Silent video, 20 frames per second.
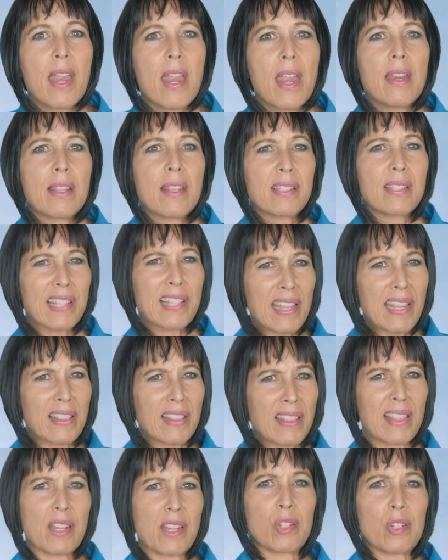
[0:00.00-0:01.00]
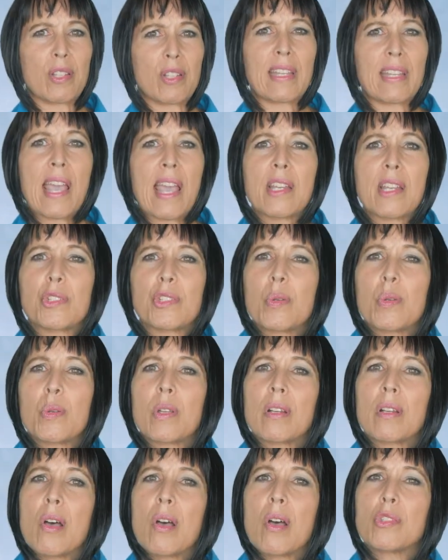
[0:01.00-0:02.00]
The second thing to look at is you
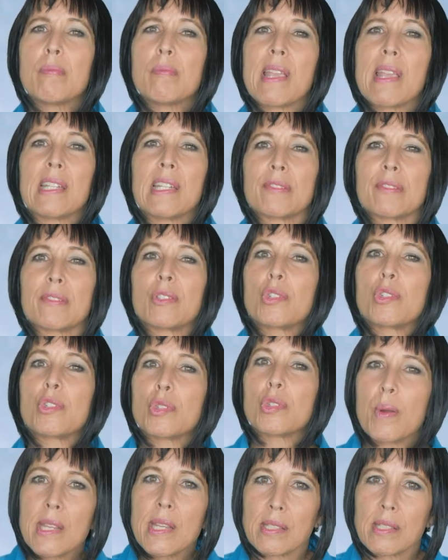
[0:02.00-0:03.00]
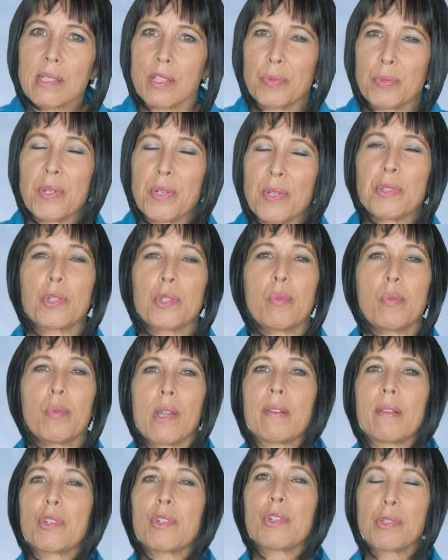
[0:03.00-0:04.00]
can also make different choices once you're
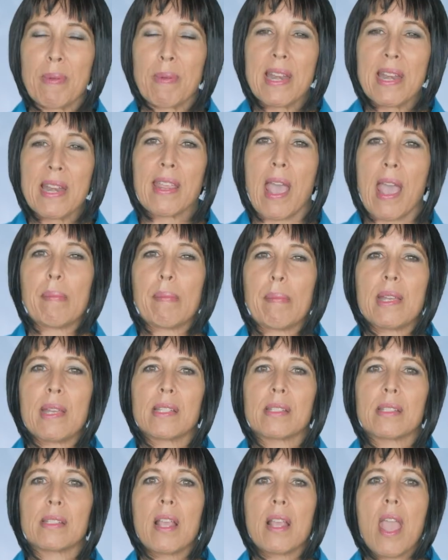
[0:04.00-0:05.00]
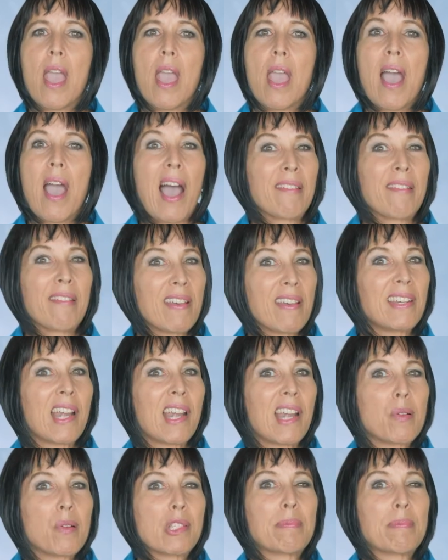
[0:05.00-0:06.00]
aware of your spending habits. I found
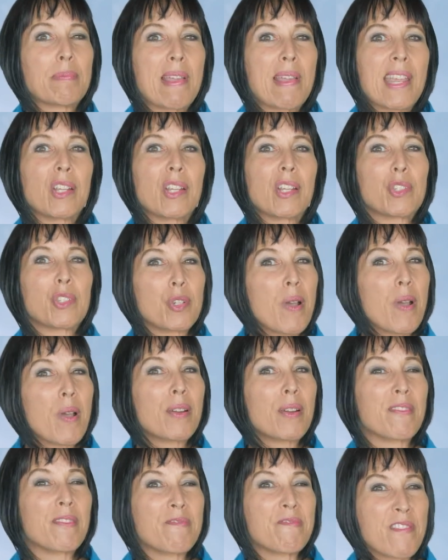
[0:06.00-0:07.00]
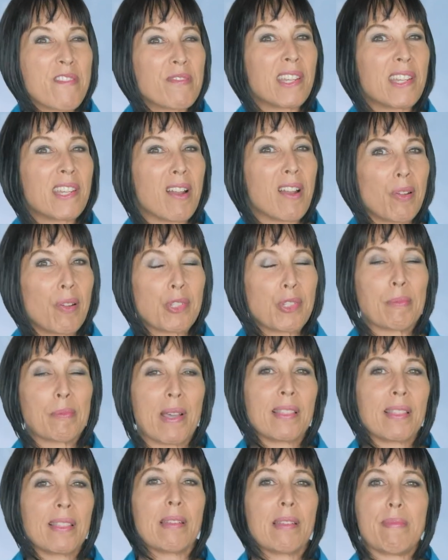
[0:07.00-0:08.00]
out I was spending $250 a
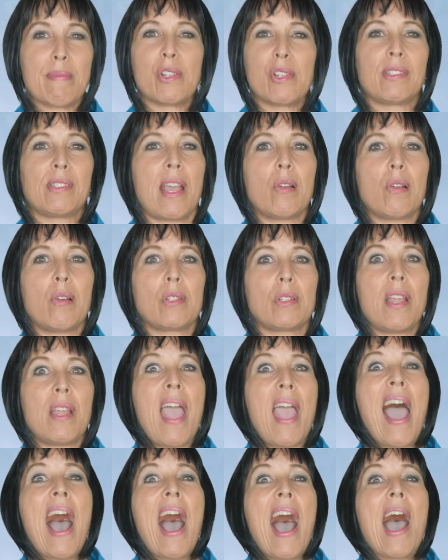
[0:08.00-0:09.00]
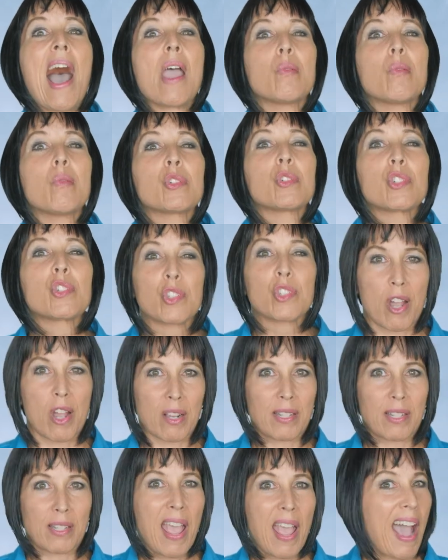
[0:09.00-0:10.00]
month in meals out. I was
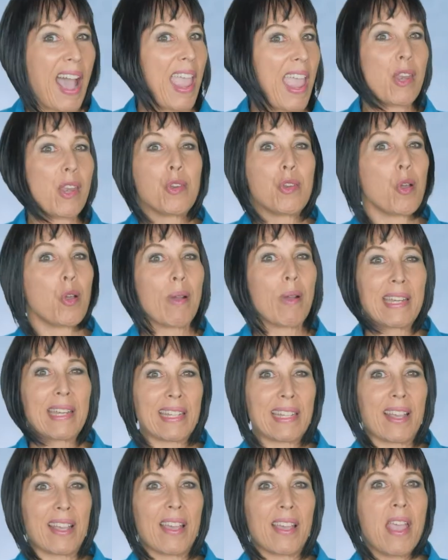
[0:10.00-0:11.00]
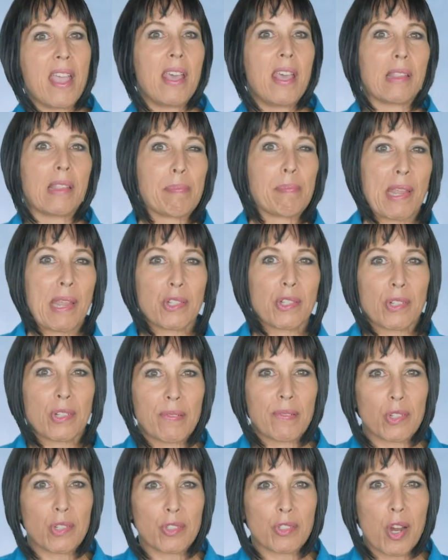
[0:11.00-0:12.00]
shocked. I had no idea that pizza
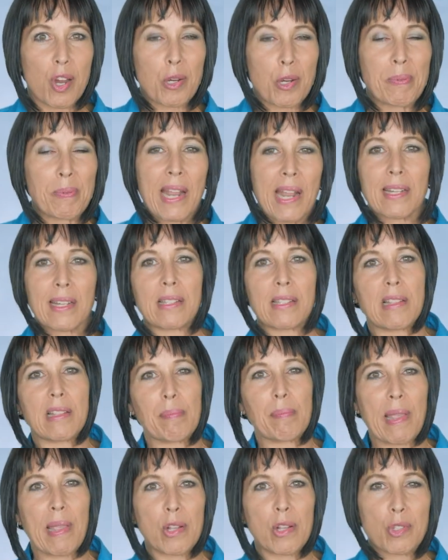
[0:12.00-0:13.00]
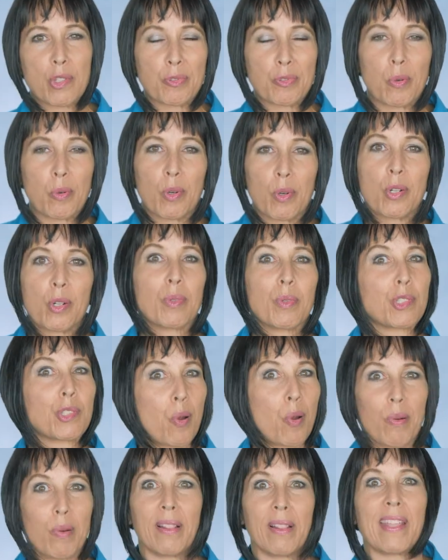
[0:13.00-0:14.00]
after soccer practice and the bagels for work were
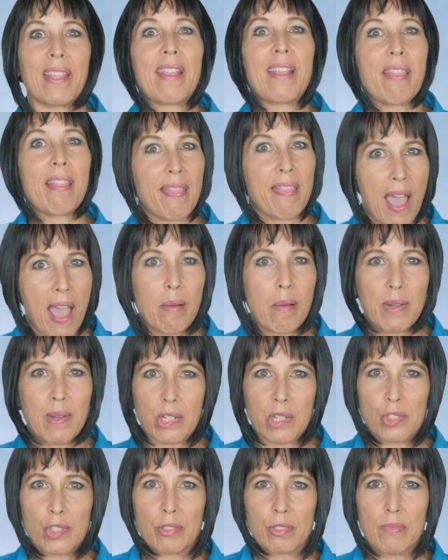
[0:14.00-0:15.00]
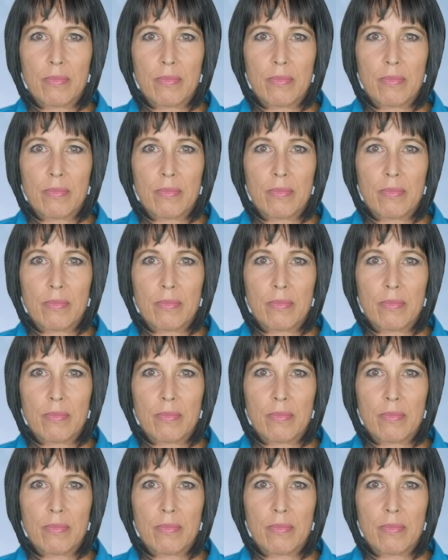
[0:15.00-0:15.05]
totaling that much.